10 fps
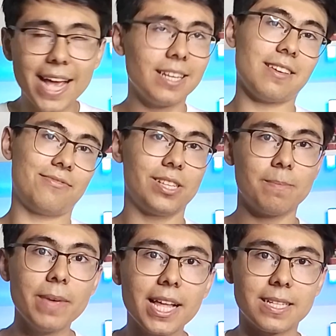any of it
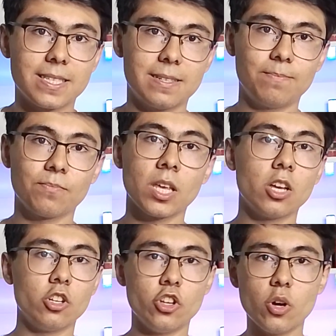meant.
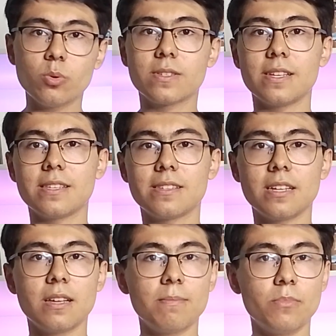No
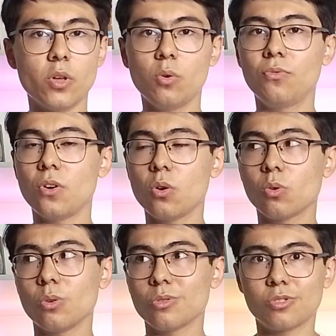system, no
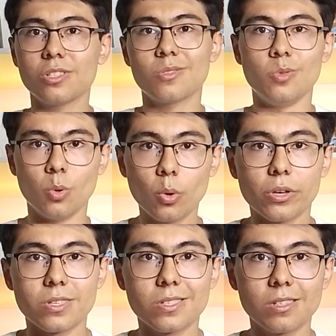focus, just
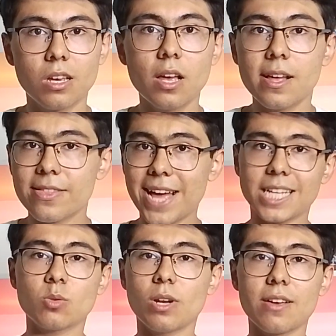noise.
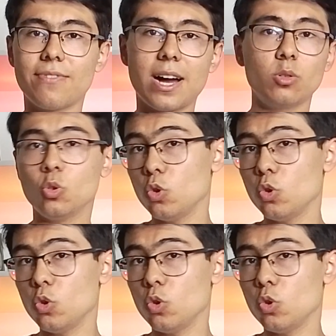That's when I found